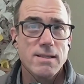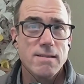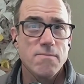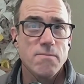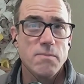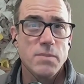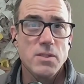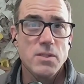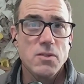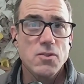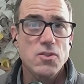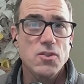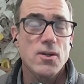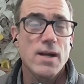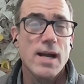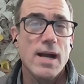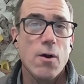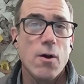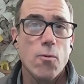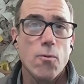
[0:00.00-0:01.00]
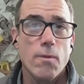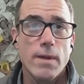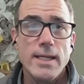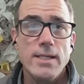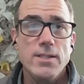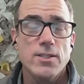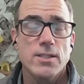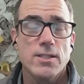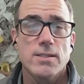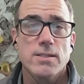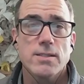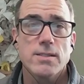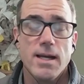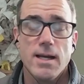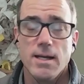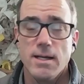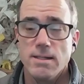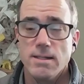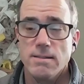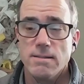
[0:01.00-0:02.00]
The bills are outrageous,
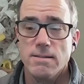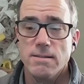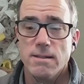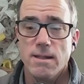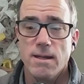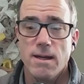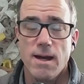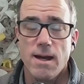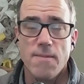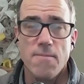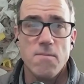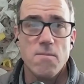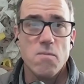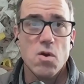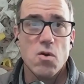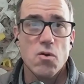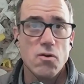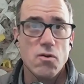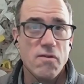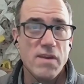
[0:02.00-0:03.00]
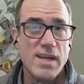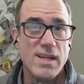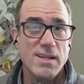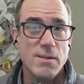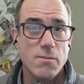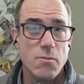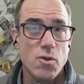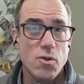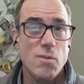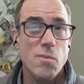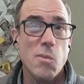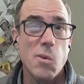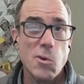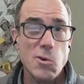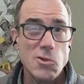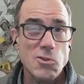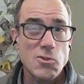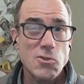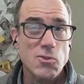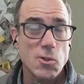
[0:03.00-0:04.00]
and I'm motivated to put
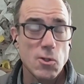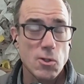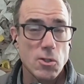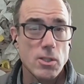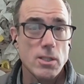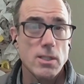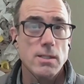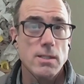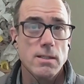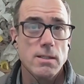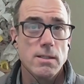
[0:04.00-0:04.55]
more solar